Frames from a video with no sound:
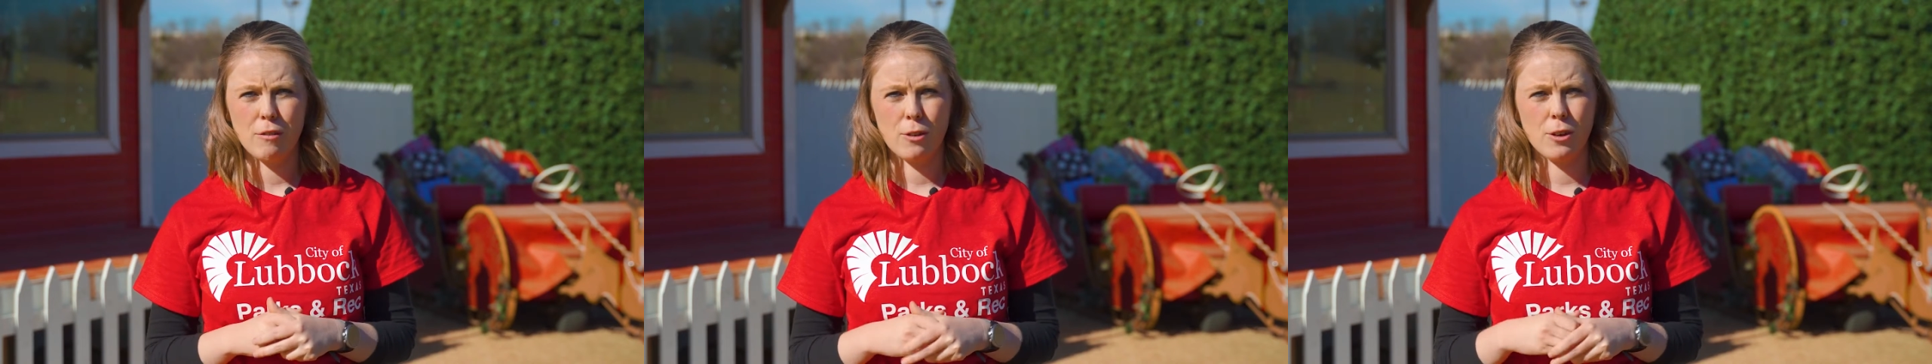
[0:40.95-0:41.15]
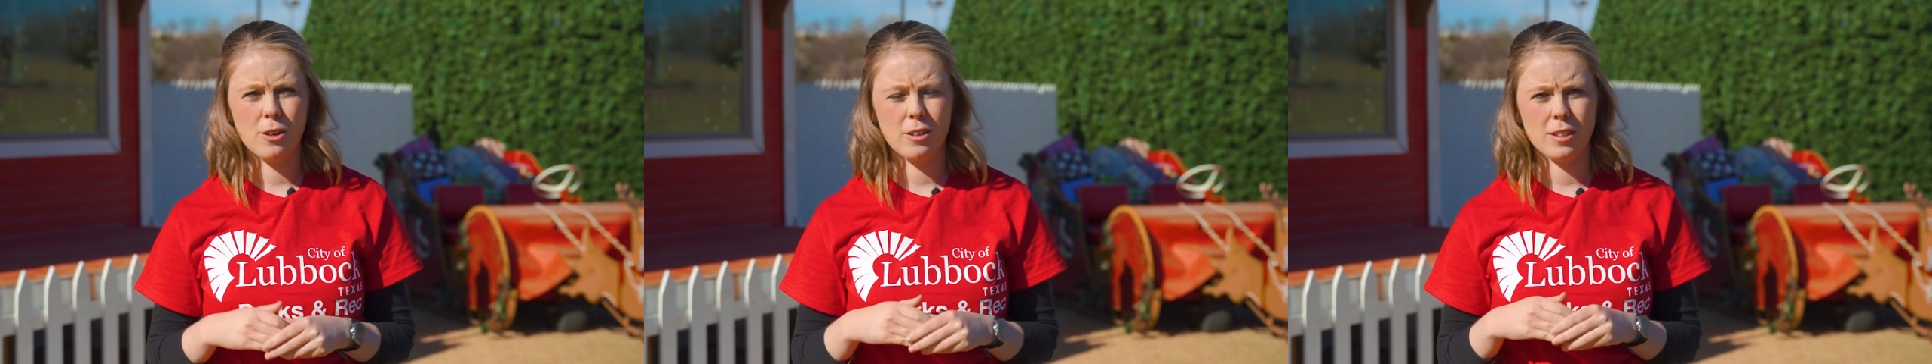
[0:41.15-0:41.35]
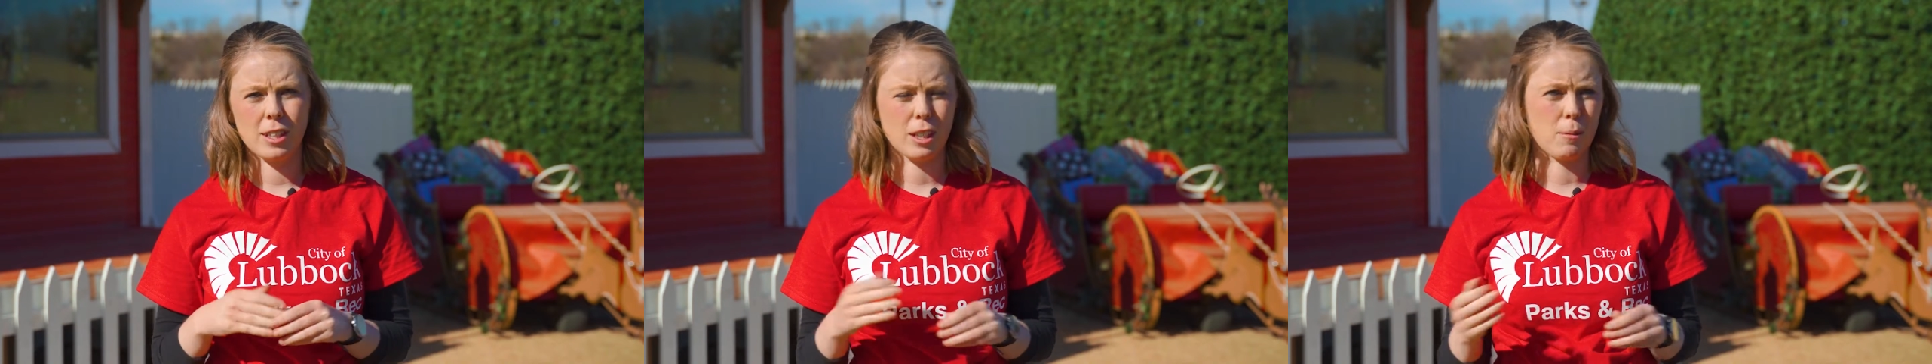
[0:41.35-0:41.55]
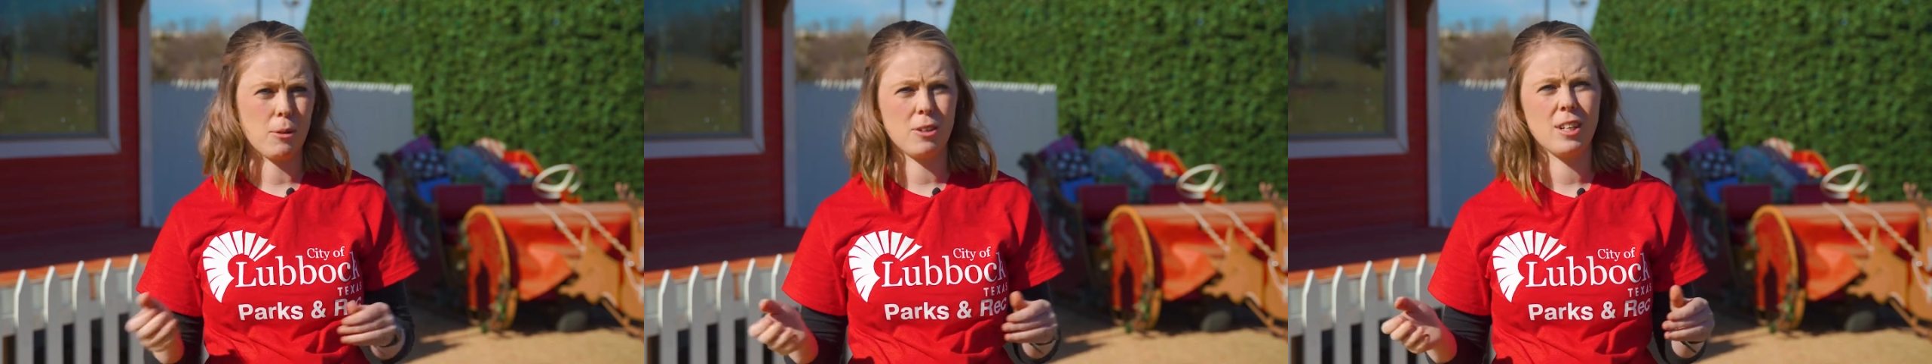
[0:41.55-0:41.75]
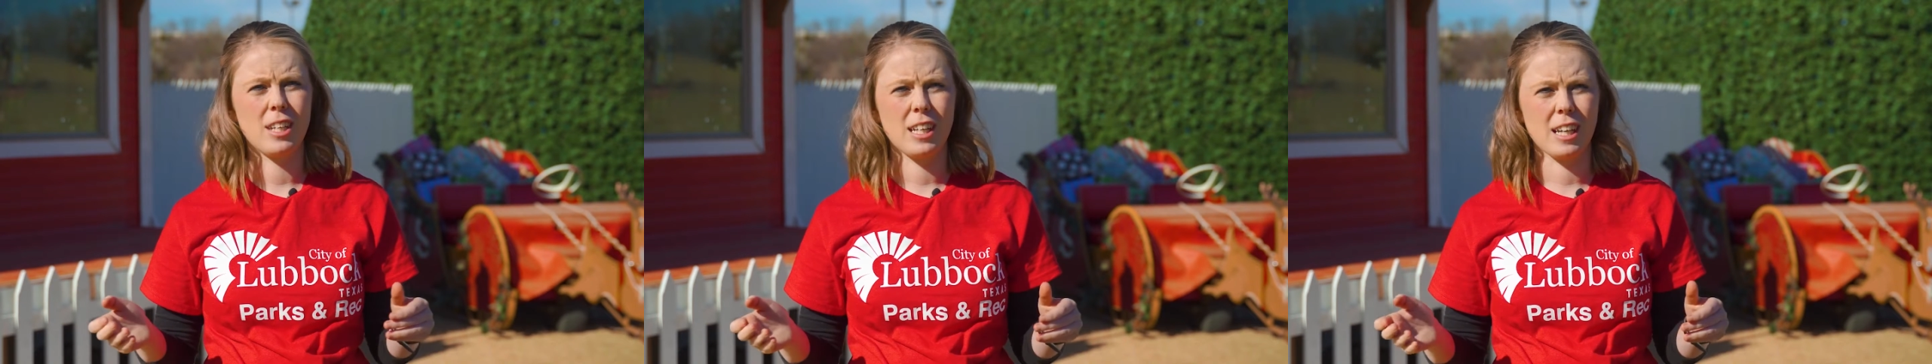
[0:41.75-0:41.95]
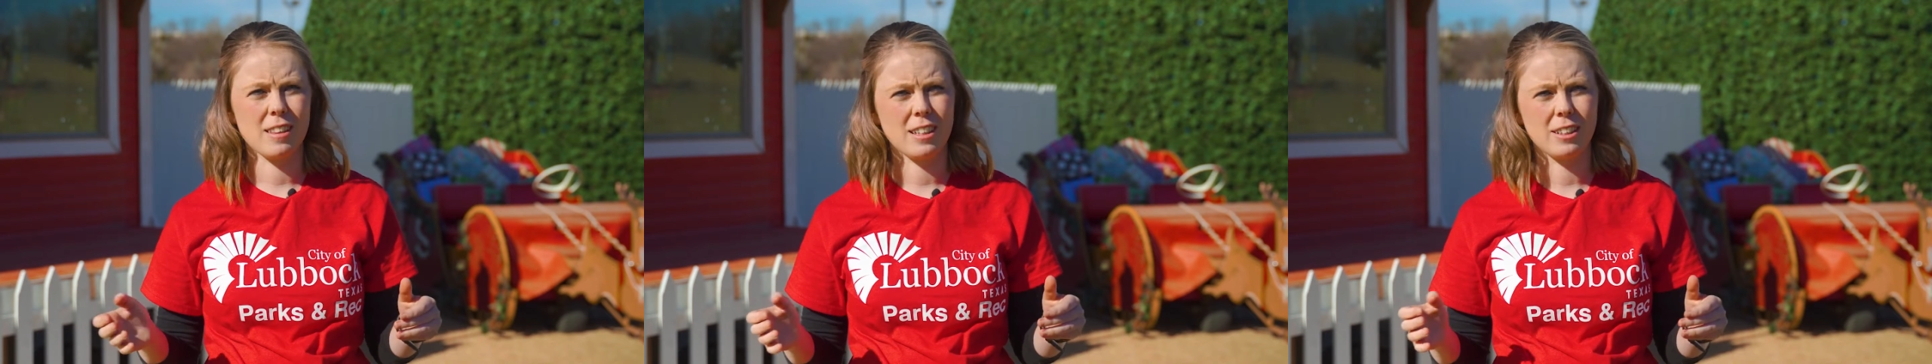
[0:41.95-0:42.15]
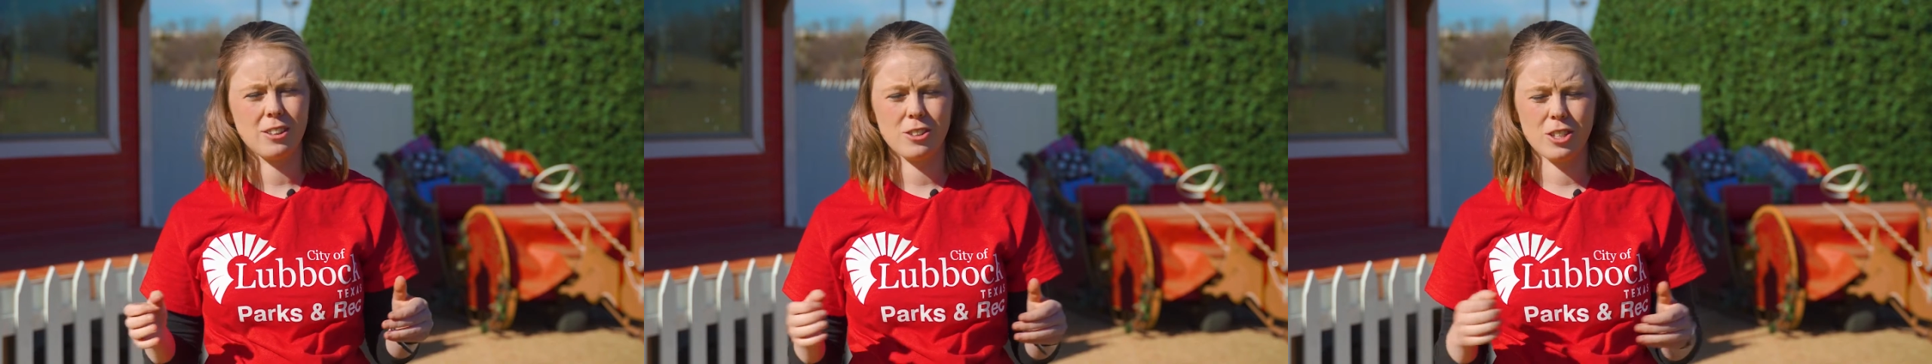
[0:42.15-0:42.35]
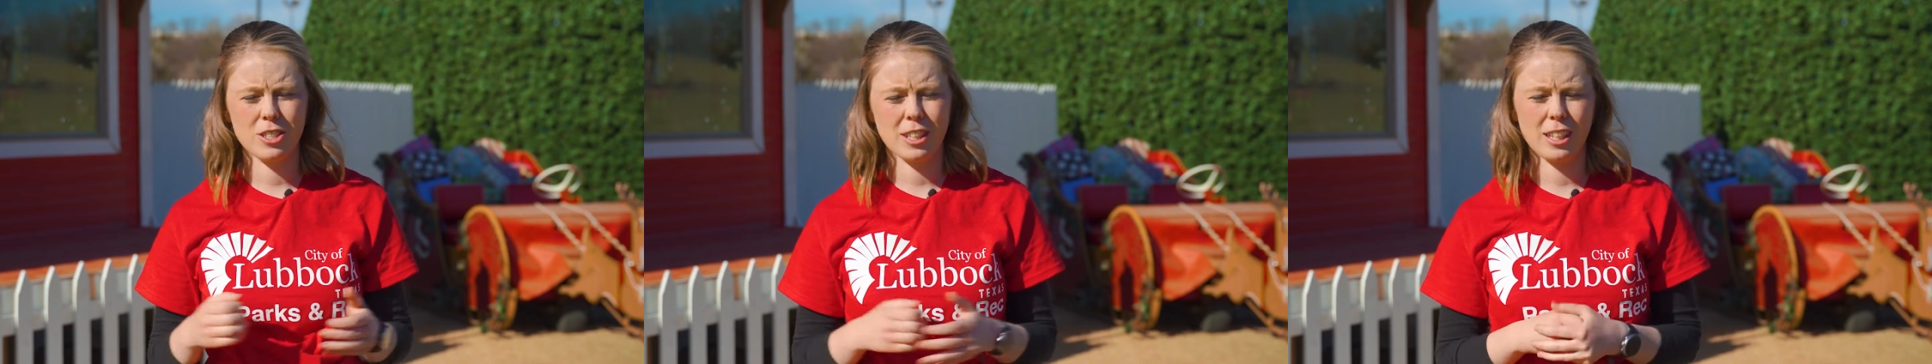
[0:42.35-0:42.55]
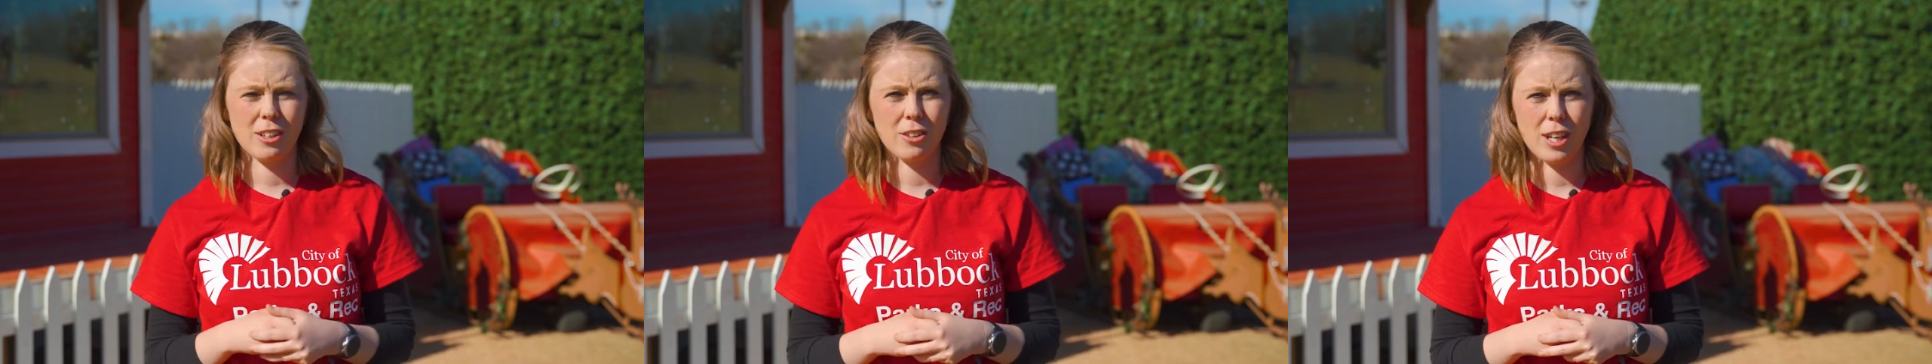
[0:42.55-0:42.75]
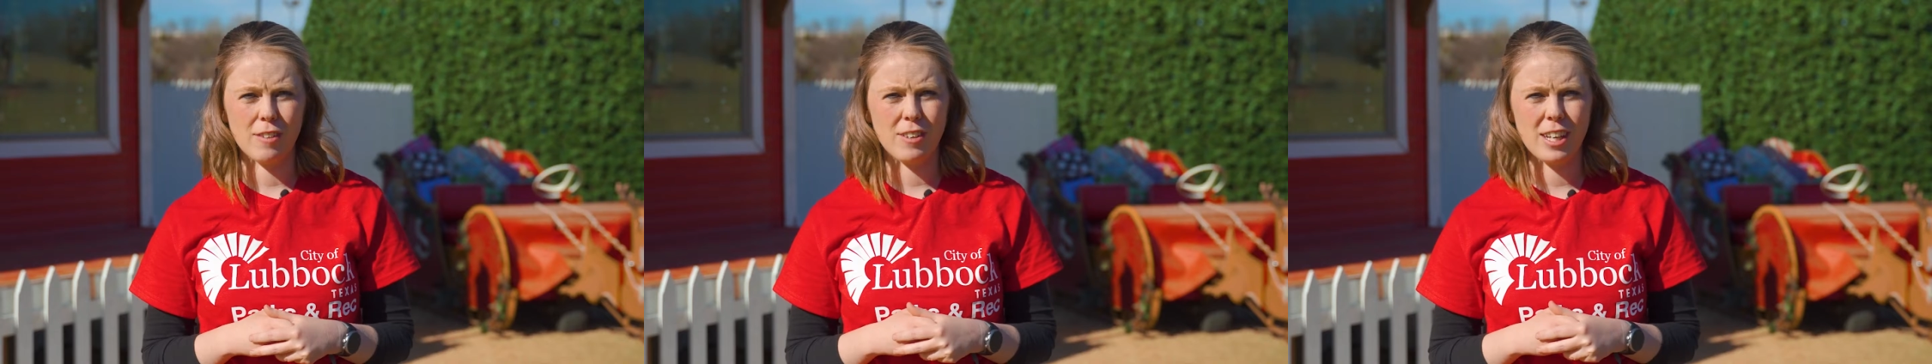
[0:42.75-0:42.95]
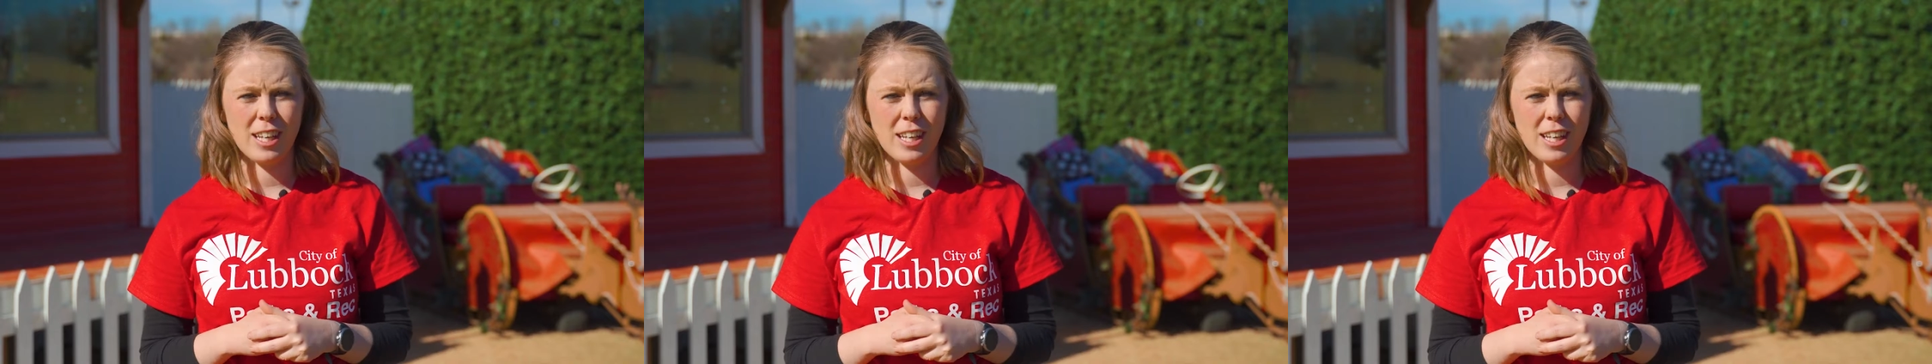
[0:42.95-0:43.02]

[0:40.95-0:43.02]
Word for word: for the community. I think they're just gonna love